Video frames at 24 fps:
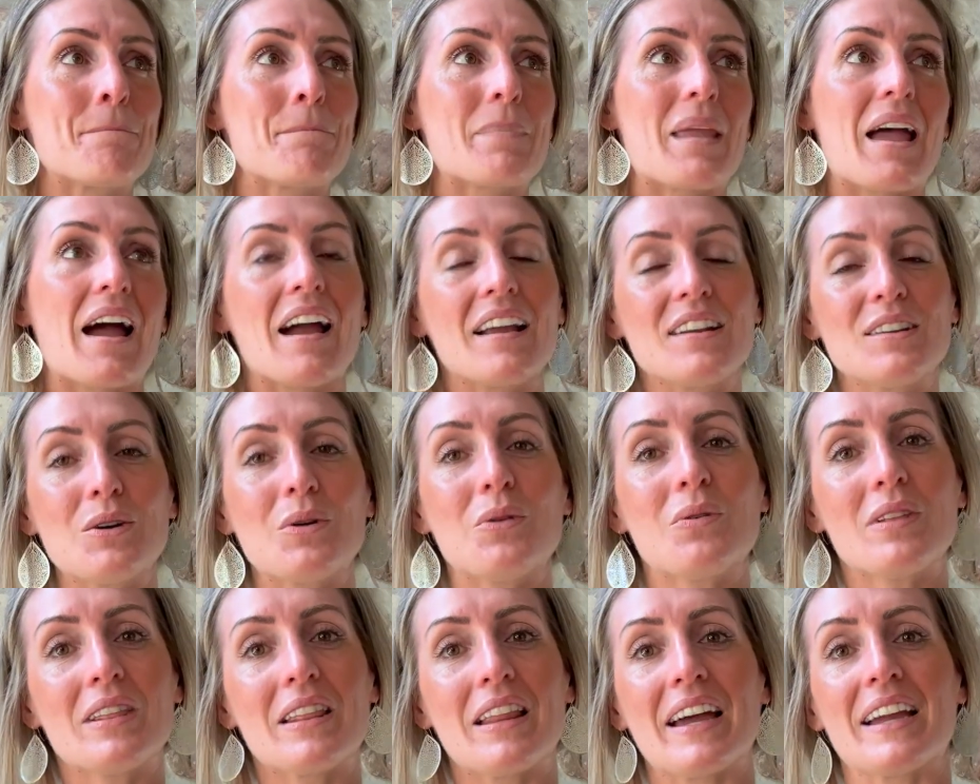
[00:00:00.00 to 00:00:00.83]
I
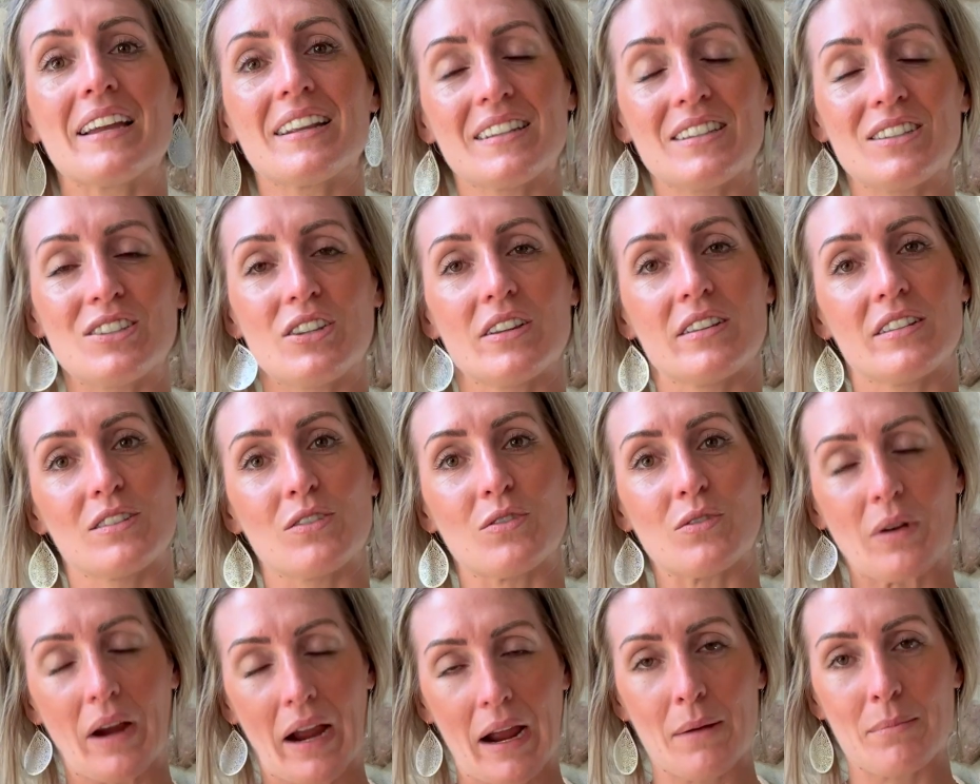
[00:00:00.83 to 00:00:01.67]
don't like to just
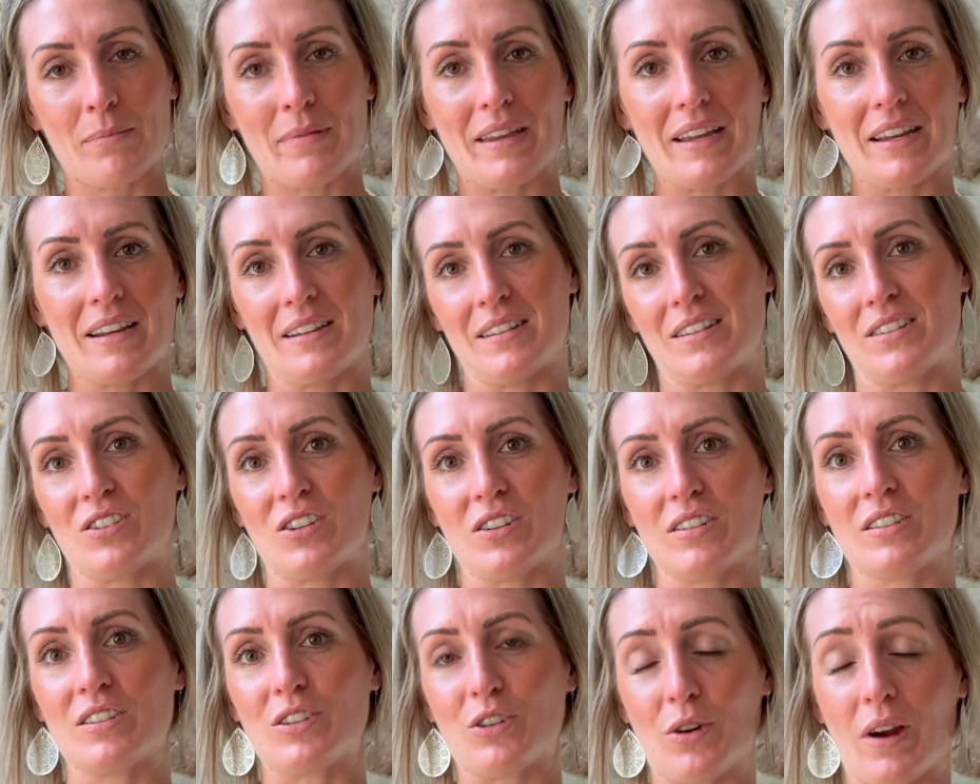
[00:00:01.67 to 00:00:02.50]
grab things
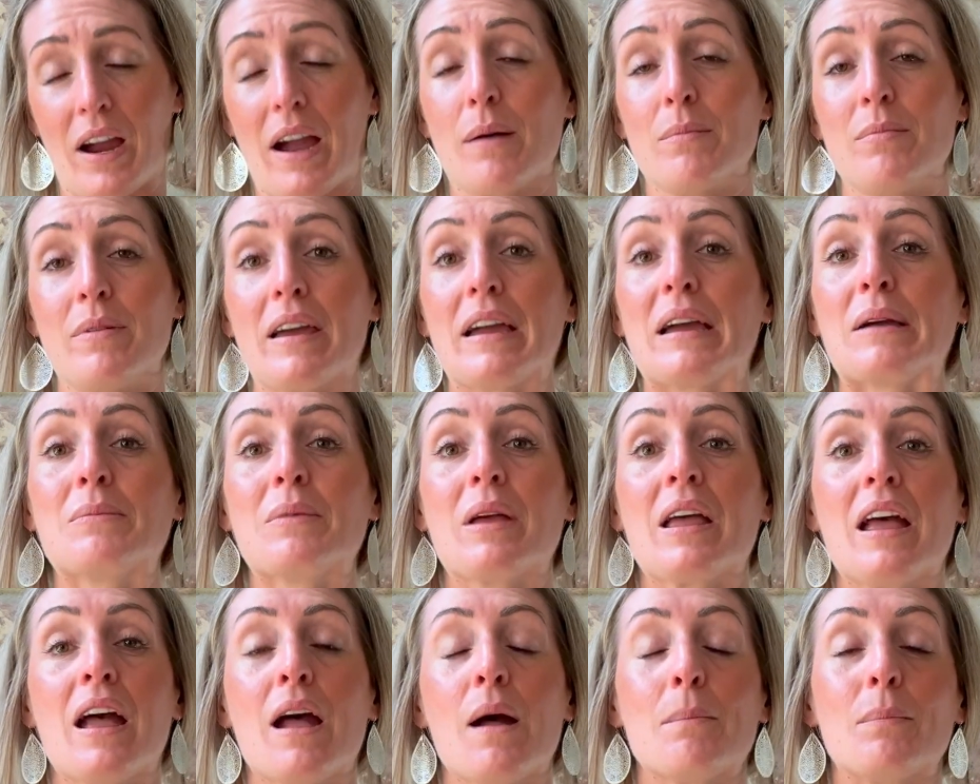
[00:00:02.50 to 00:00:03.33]
just to grab them,
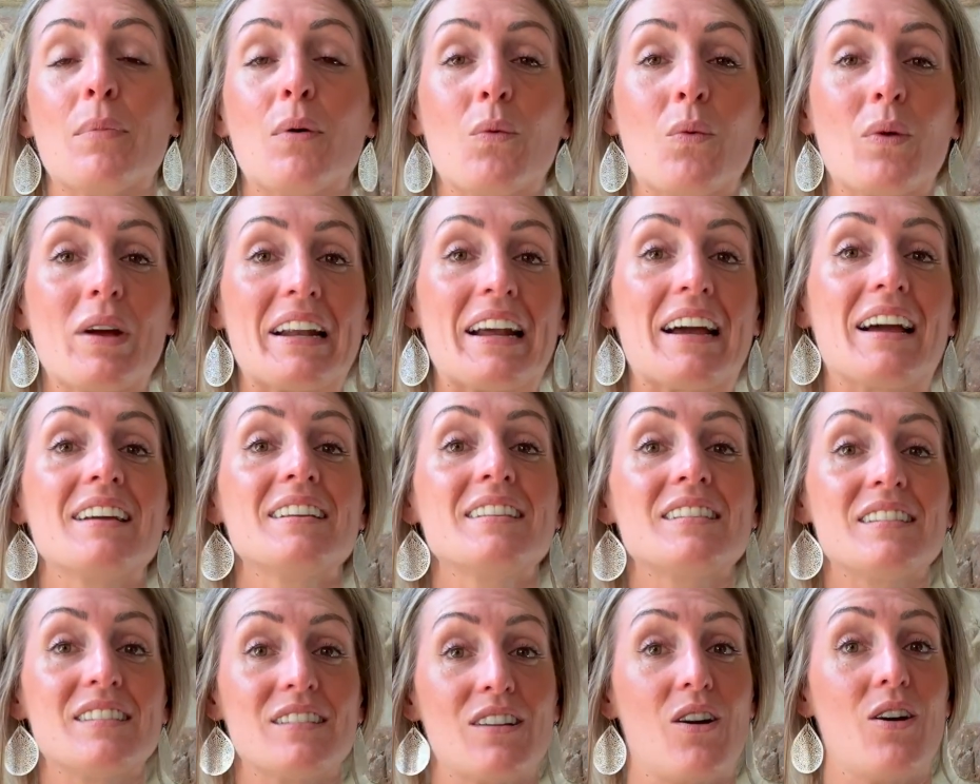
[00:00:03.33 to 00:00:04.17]
but when I
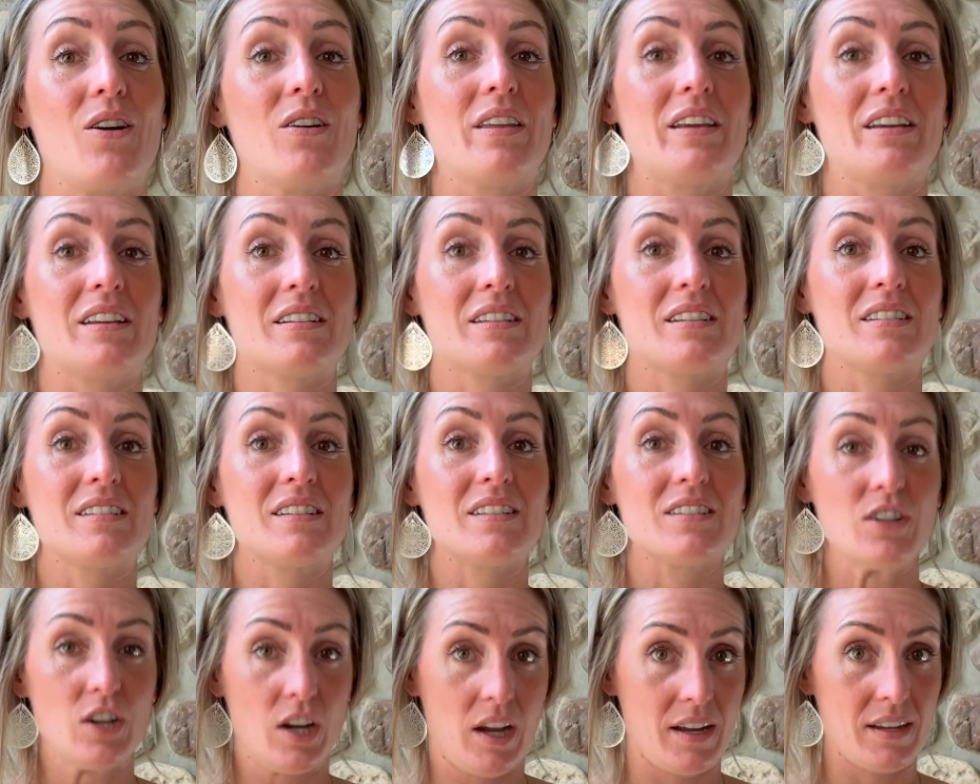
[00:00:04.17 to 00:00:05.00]
saw this
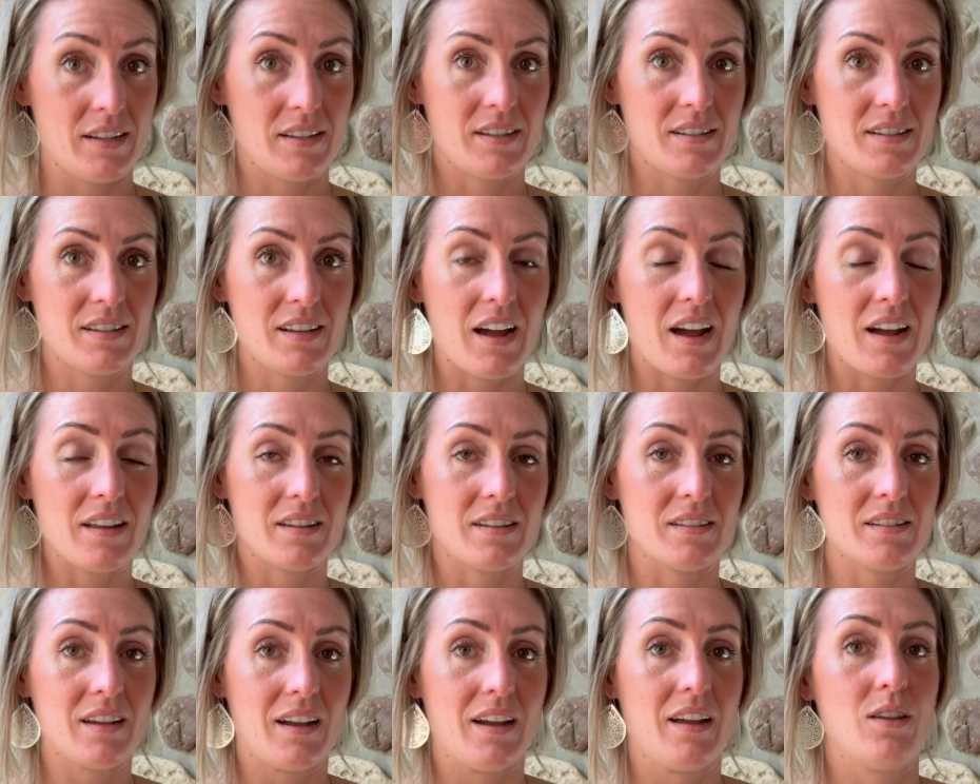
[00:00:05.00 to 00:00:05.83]
chest on the
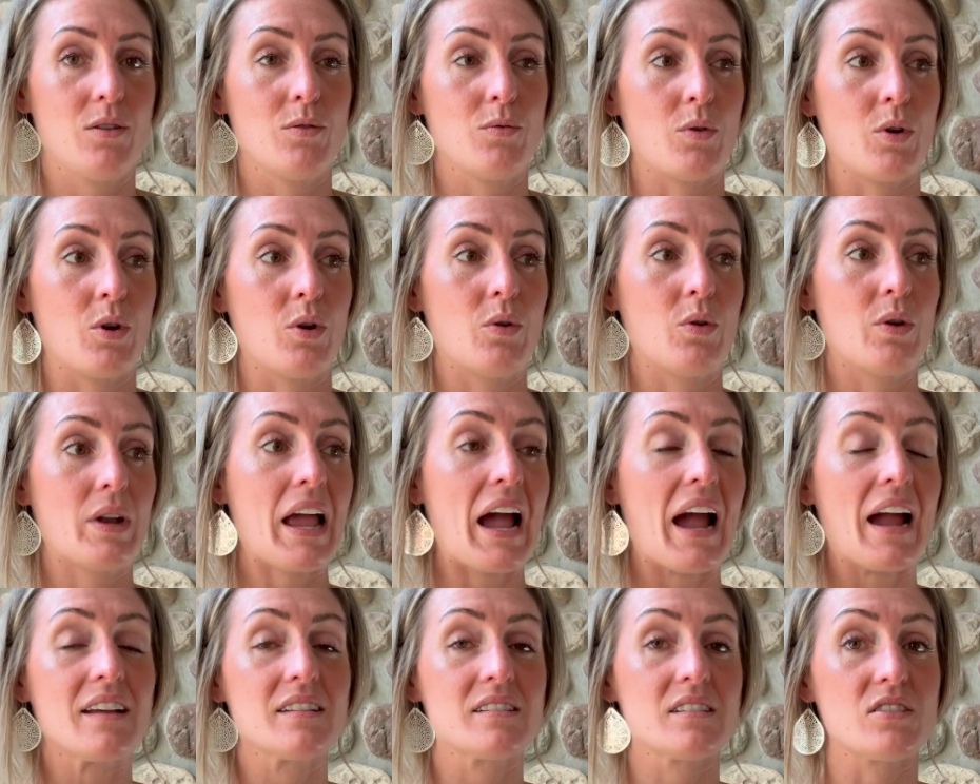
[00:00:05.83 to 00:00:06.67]
side of the road,
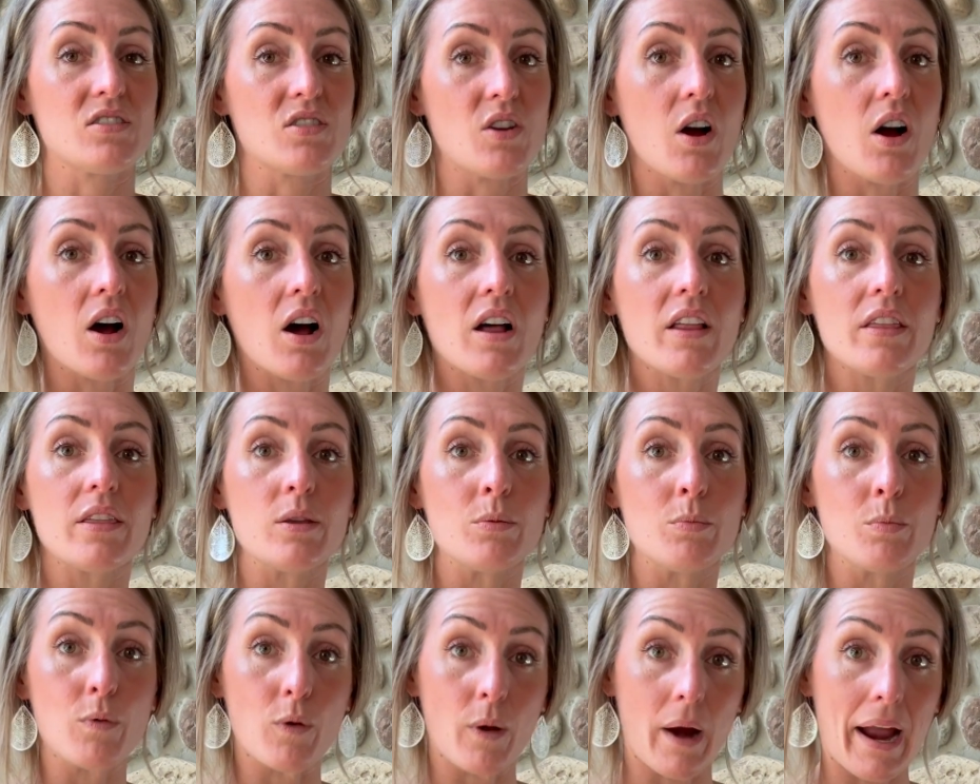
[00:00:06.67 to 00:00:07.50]
I saw the
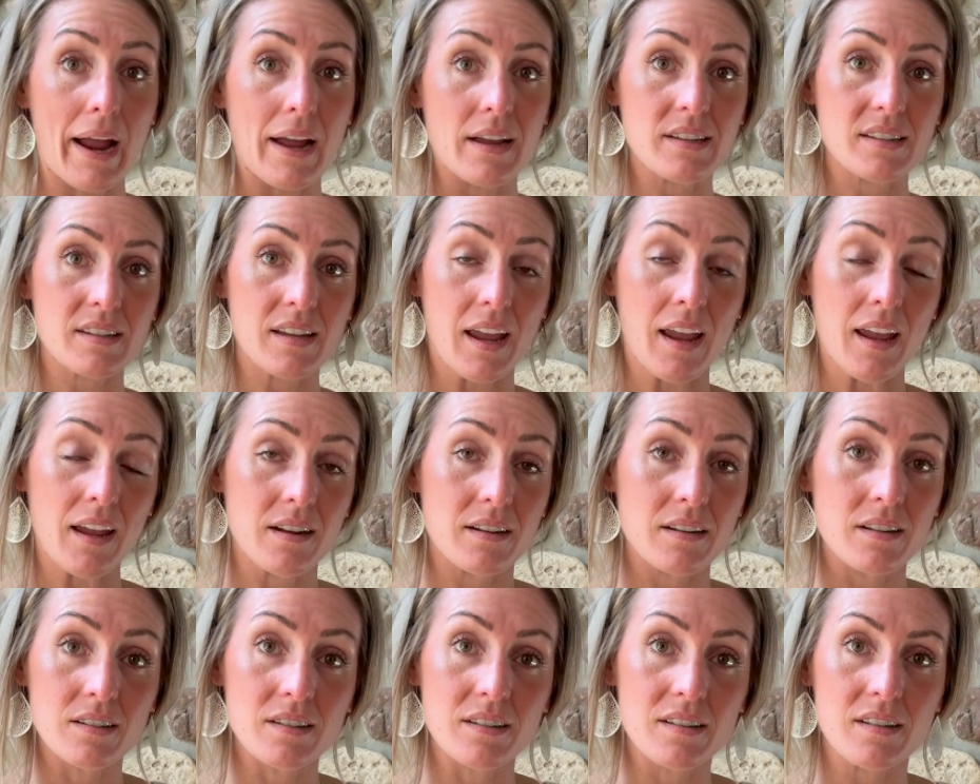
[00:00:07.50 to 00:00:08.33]
brass
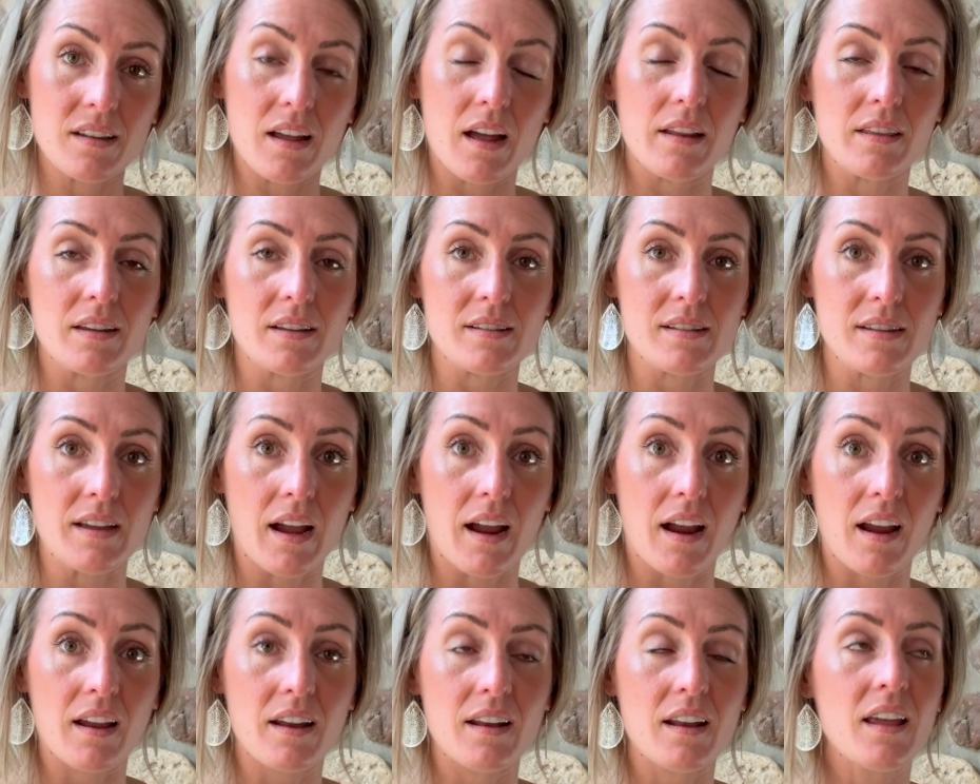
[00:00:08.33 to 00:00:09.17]
handles on the
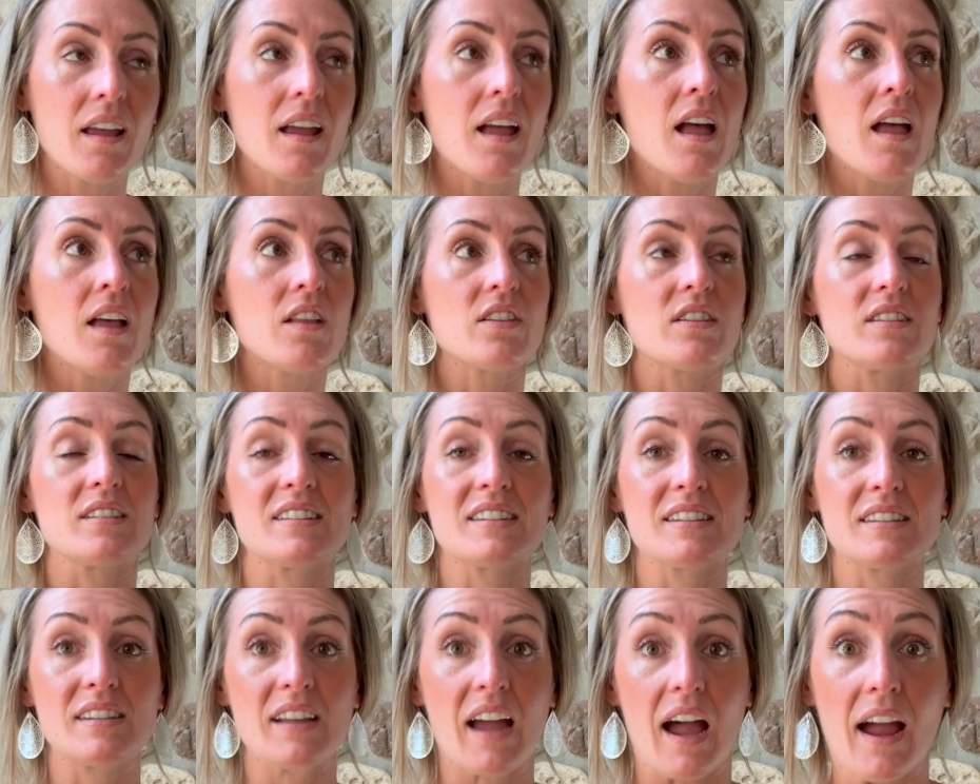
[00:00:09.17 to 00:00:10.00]
side, the
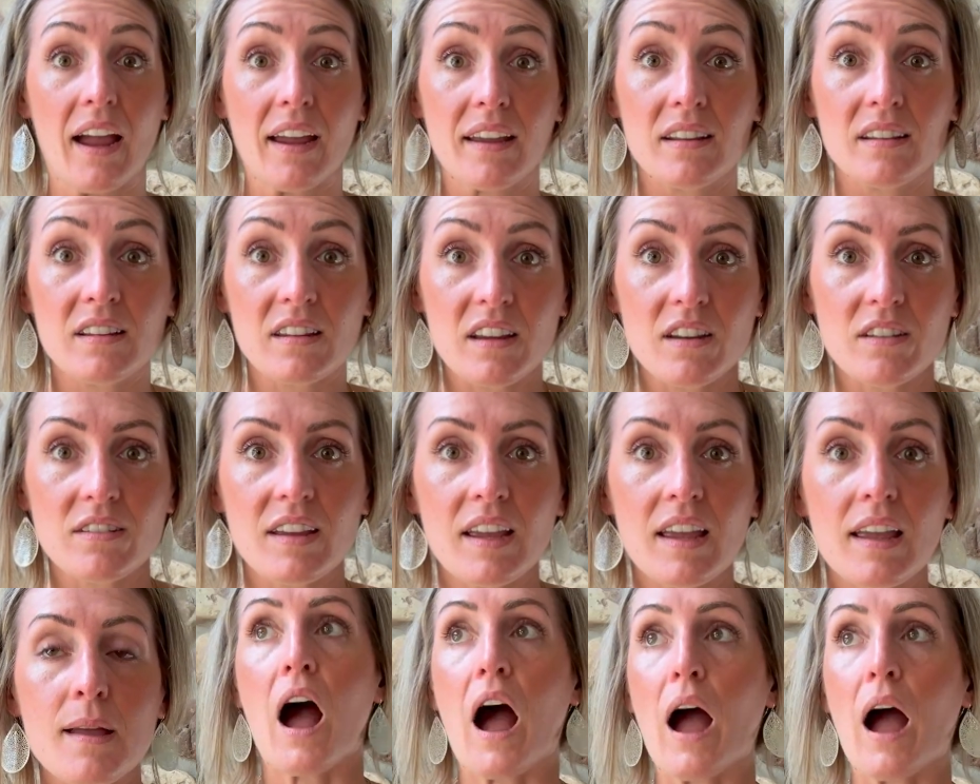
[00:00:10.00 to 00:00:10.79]
size of it.